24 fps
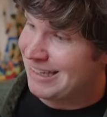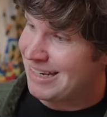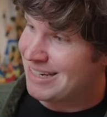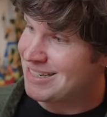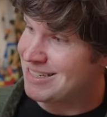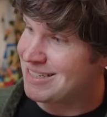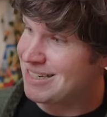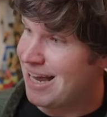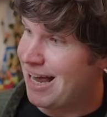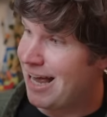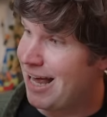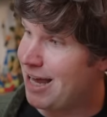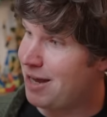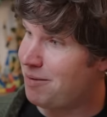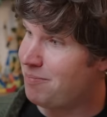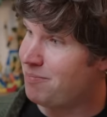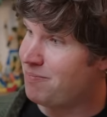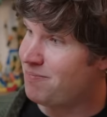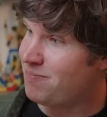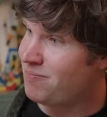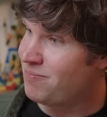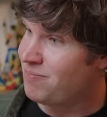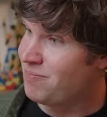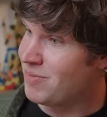less
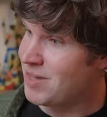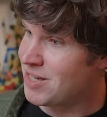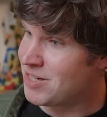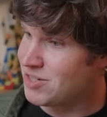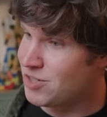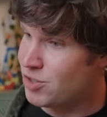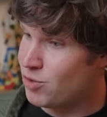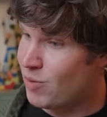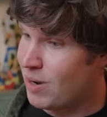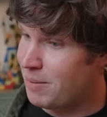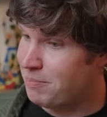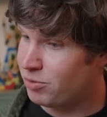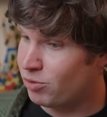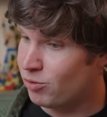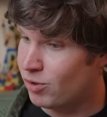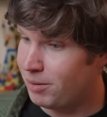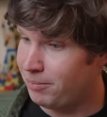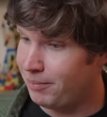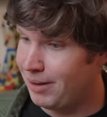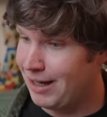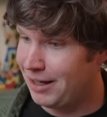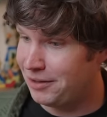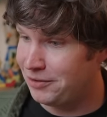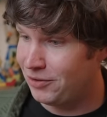time, this new
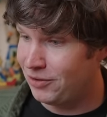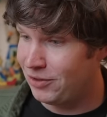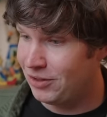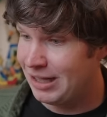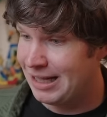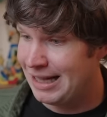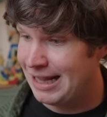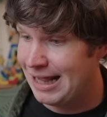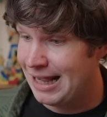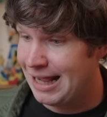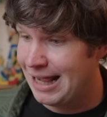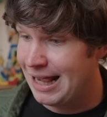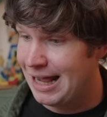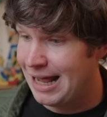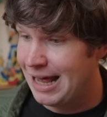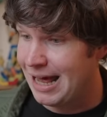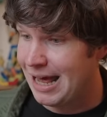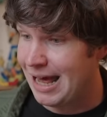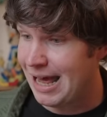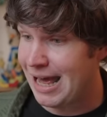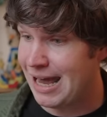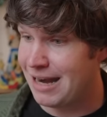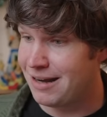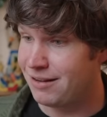M3 model,
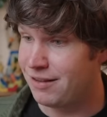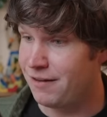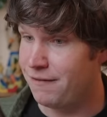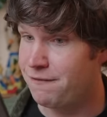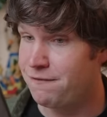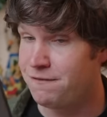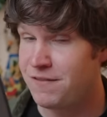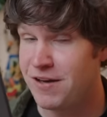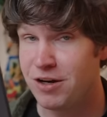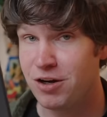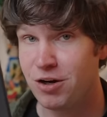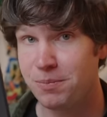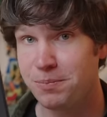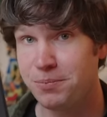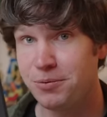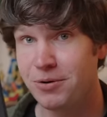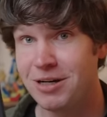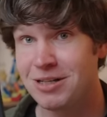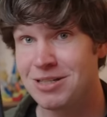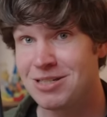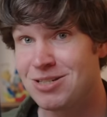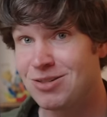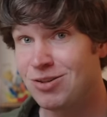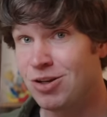and the
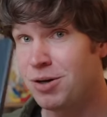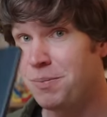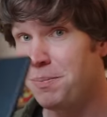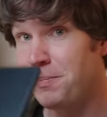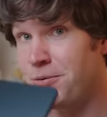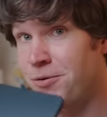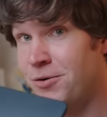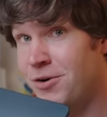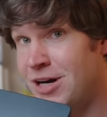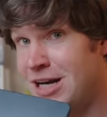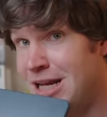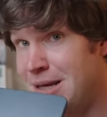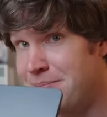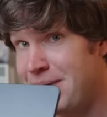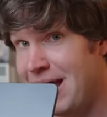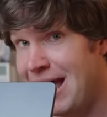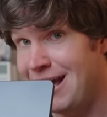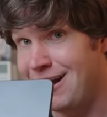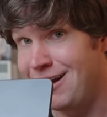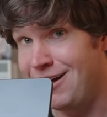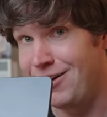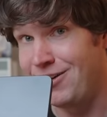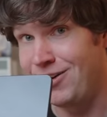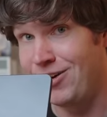fingerprints look pretty
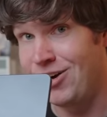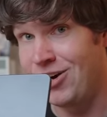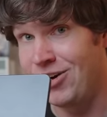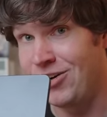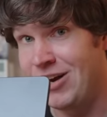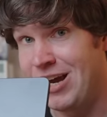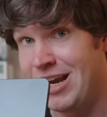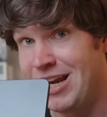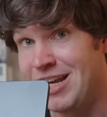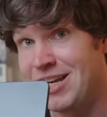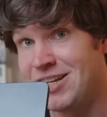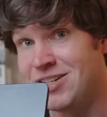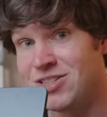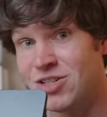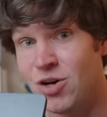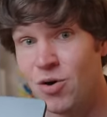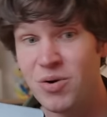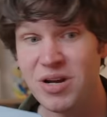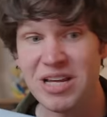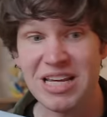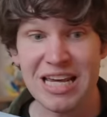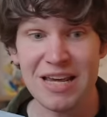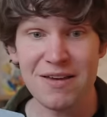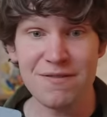bad on it already.
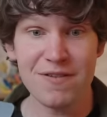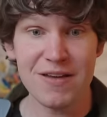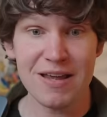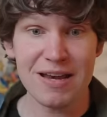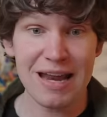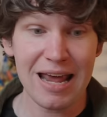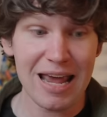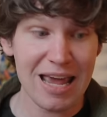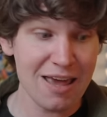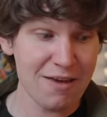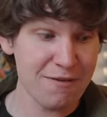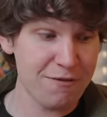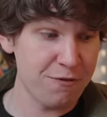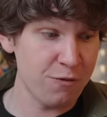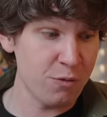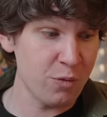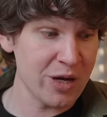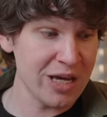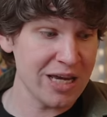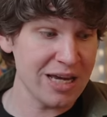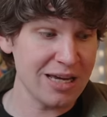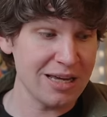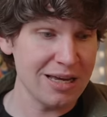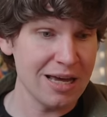So even if
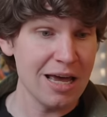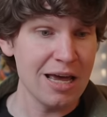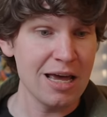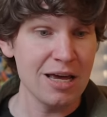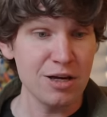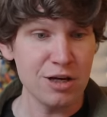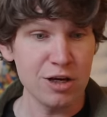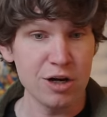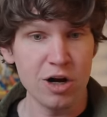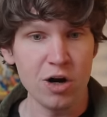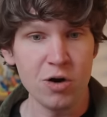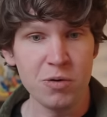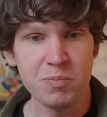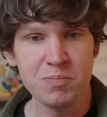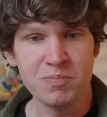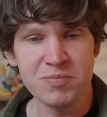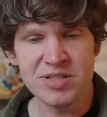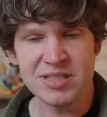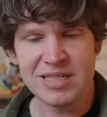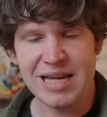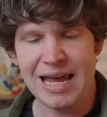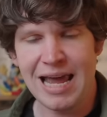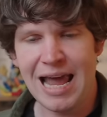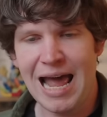we, you know,
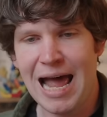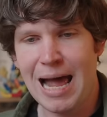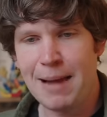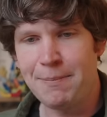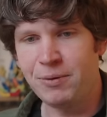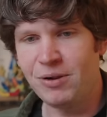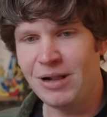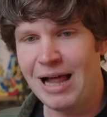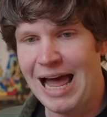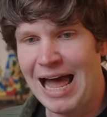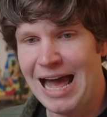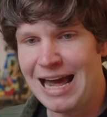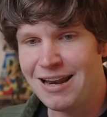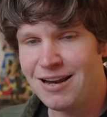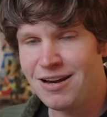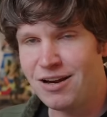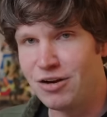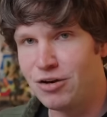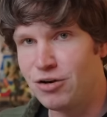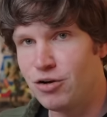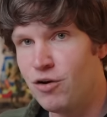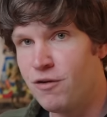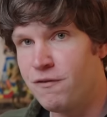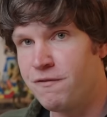say Apple added
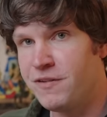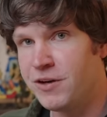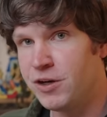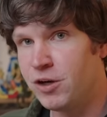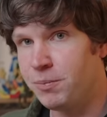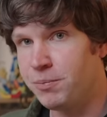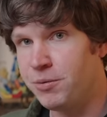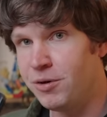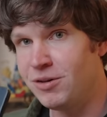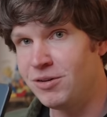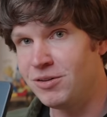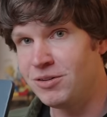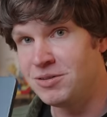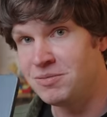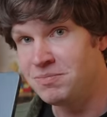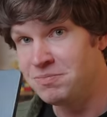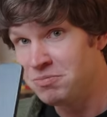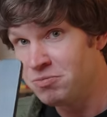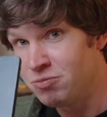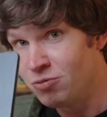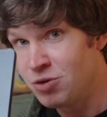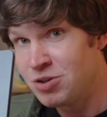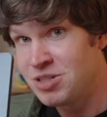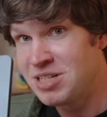a new fingerprint
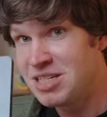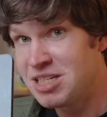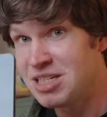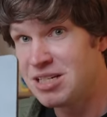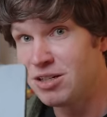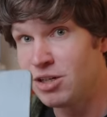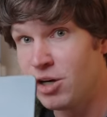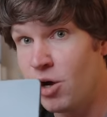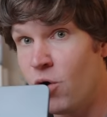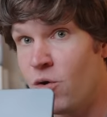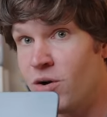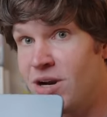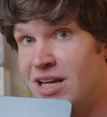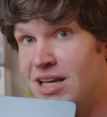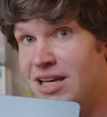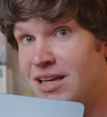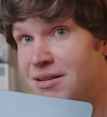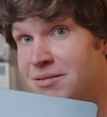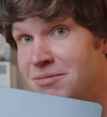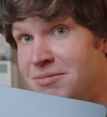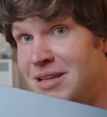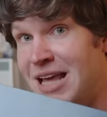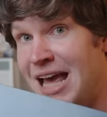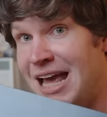resistant
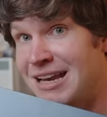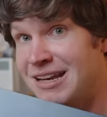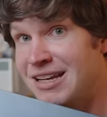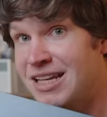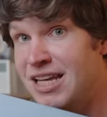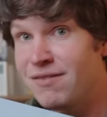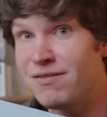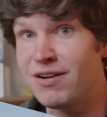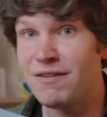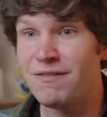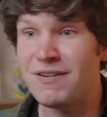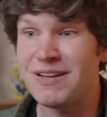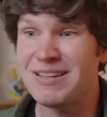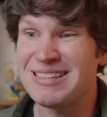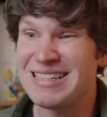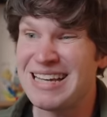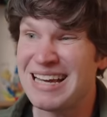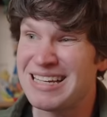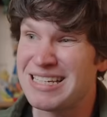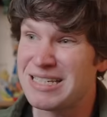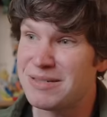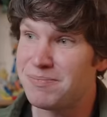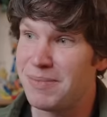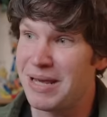coating, and even if it
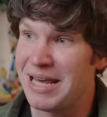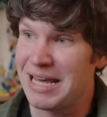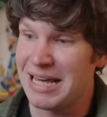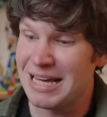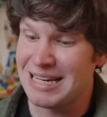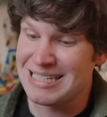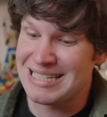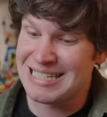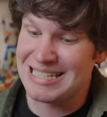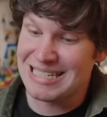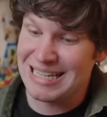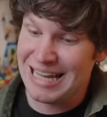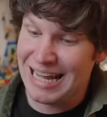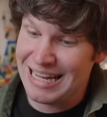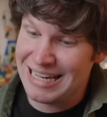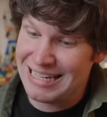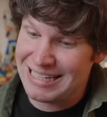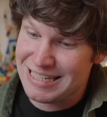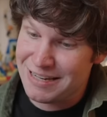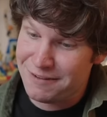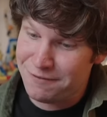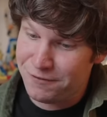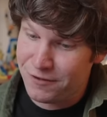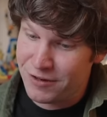does make a
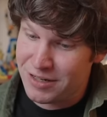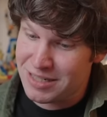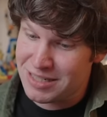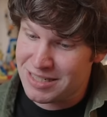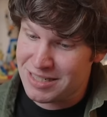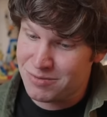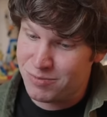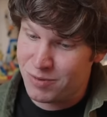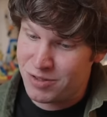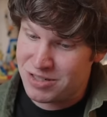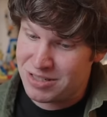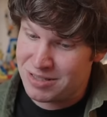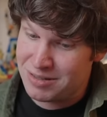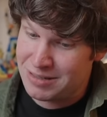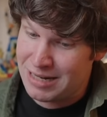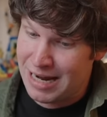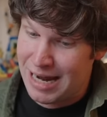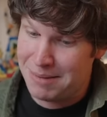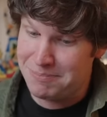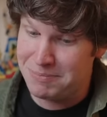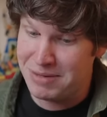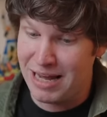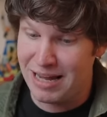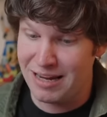slight difference, which
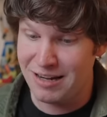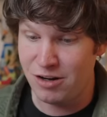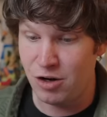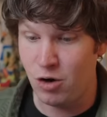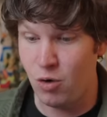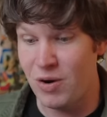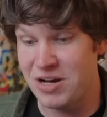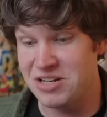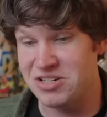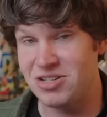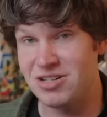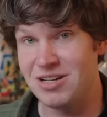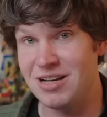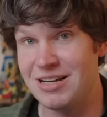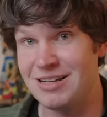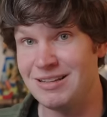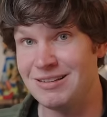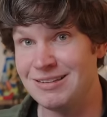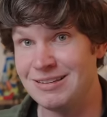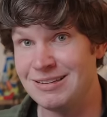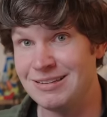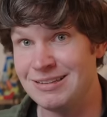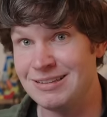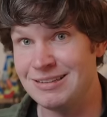I'm kind of
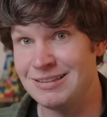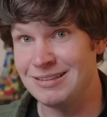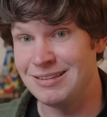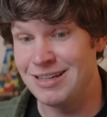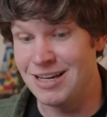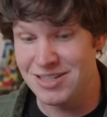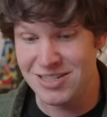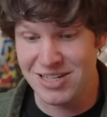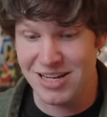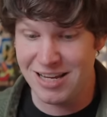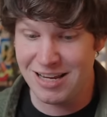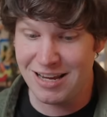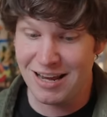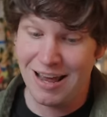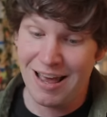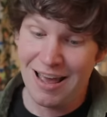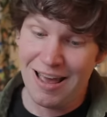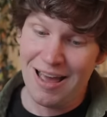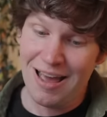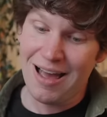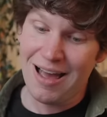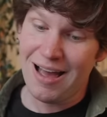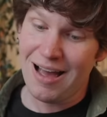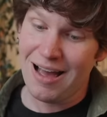questioning, does it?
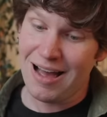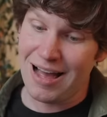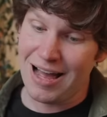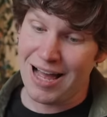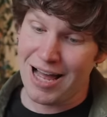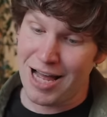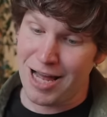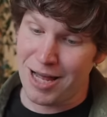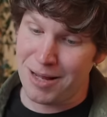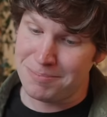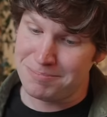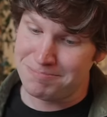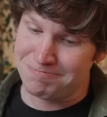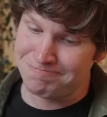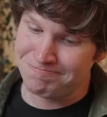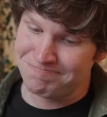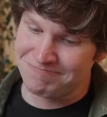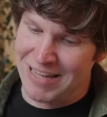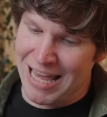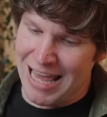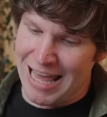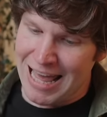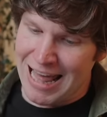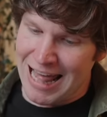Um,
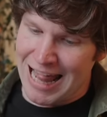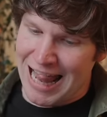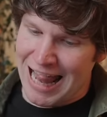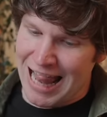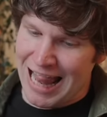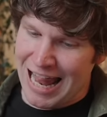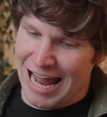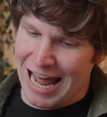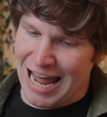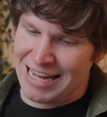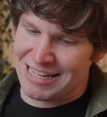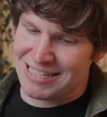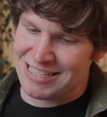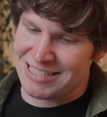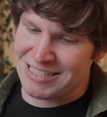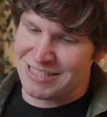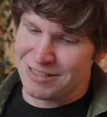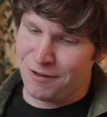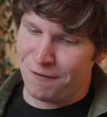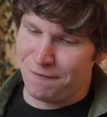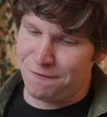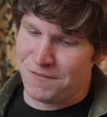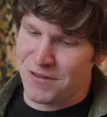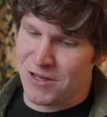I
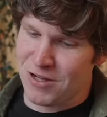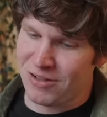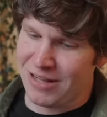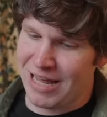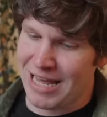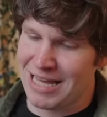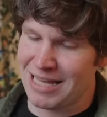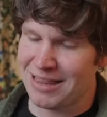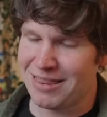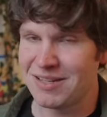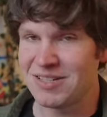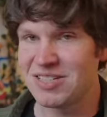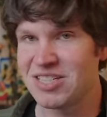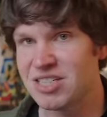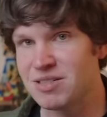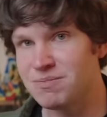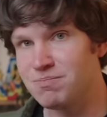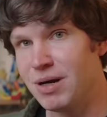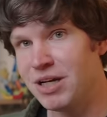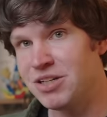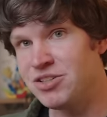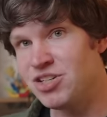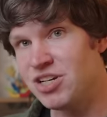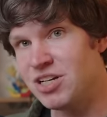still feel like the
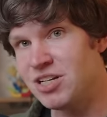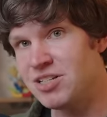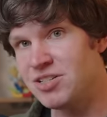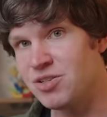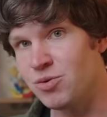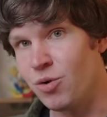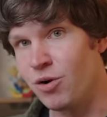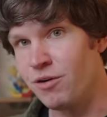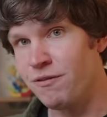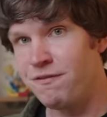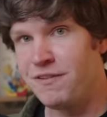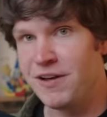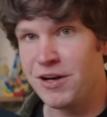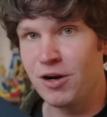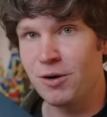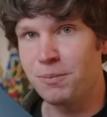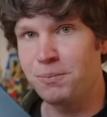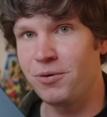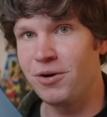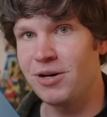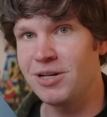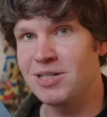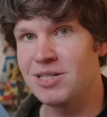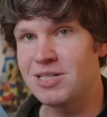smudges or
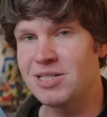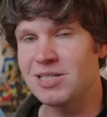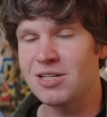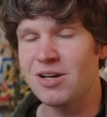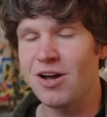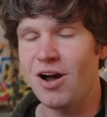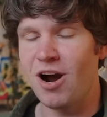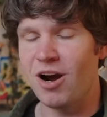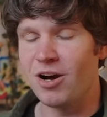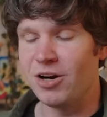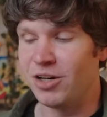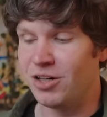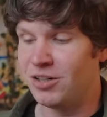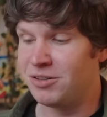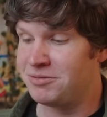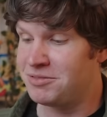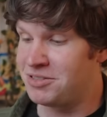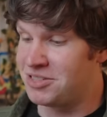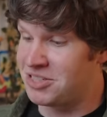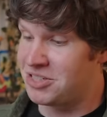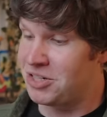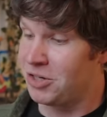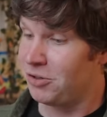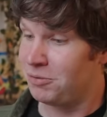fingerprints are
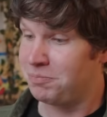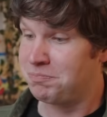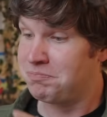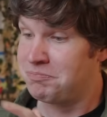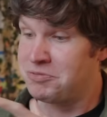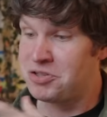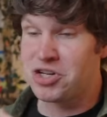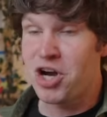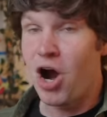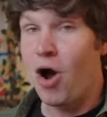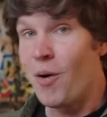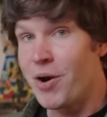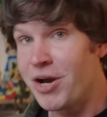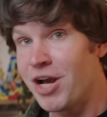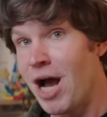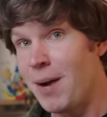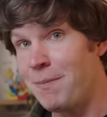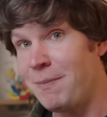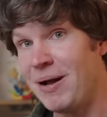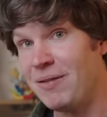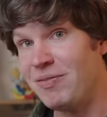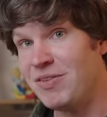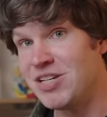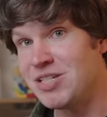still showing
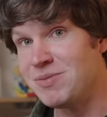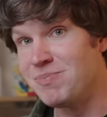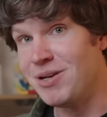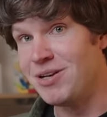up on this